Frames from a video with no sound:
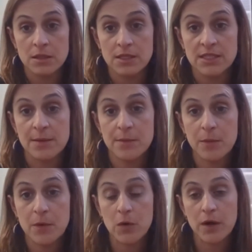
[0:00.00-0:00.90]
The summer
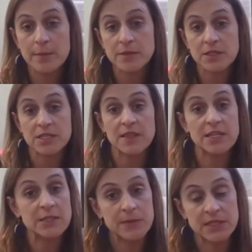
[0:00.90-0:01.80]
programs, there's
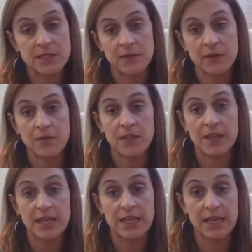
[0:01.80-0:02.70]
nothing specific for
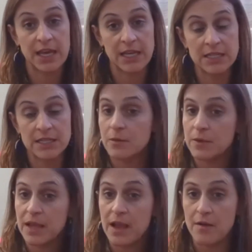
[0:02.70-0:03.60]
the GATE that
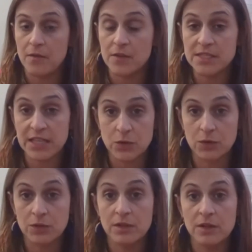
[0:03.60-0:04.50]
we have
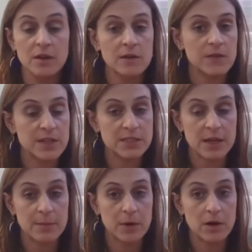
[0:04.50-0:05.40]
scheduled for the
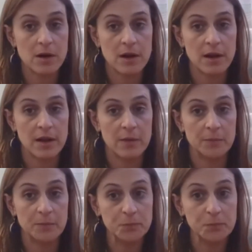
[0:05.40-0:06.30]

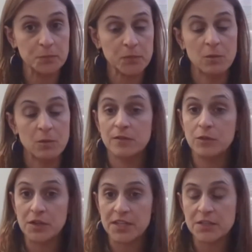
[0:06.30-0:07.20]
summer. We've
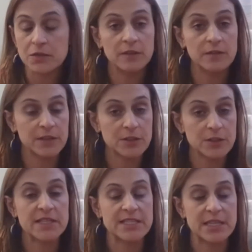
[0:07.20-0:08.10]
looked at doing field
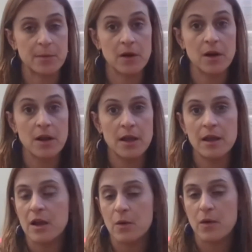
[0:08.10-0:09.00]
trips in the summer.
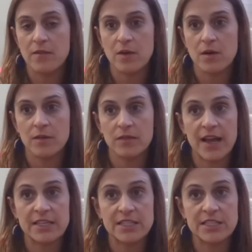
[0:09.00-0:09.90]
However,
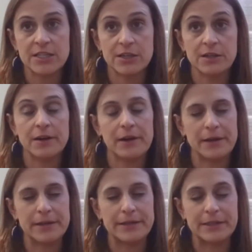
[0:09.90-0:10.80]
last year,
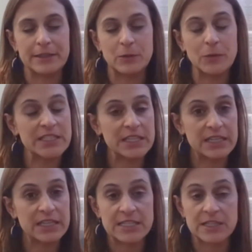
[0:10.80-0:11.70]
we
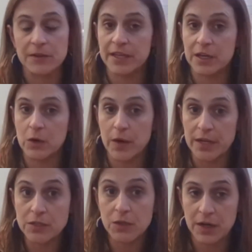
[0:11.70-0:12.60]
didn't necessarily get a
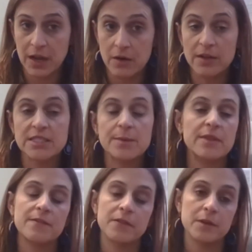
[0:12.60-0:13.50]
great turnout, and some
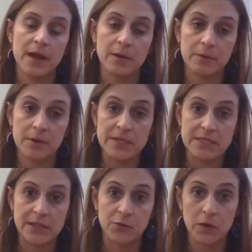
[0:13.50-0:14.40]
of the feedback we
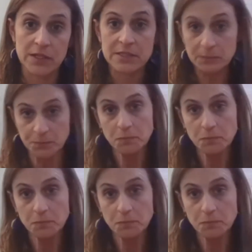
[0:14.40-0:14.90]
received was